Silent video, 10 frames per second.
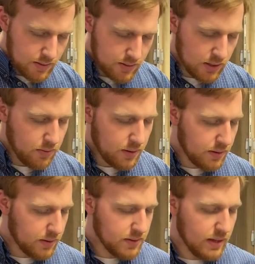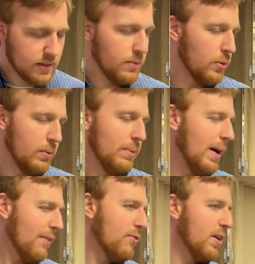So we
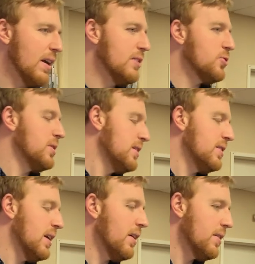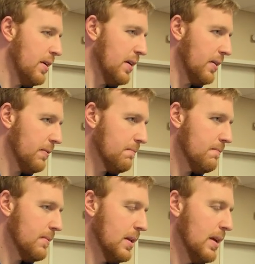have a very interesting scenario here.
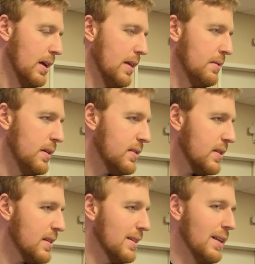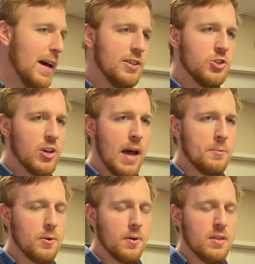This is the last
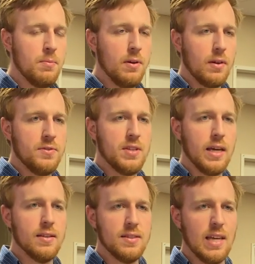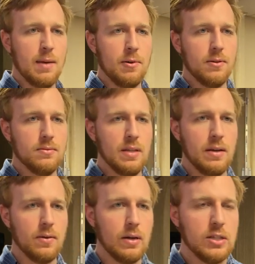chapter in the book of 2 Samuel,
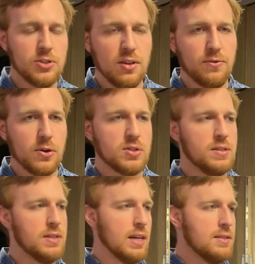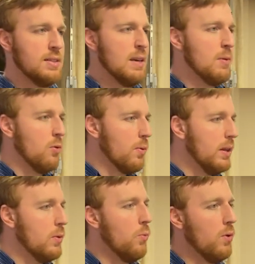and initially 1 and 2 Samuel were
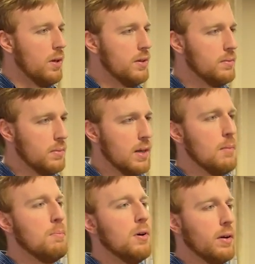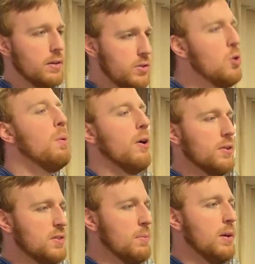really one kind of book, two
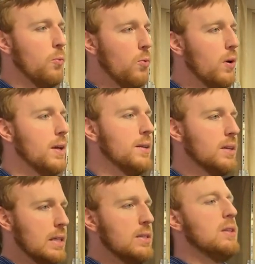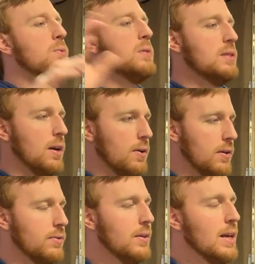parts, but one continuous narrative.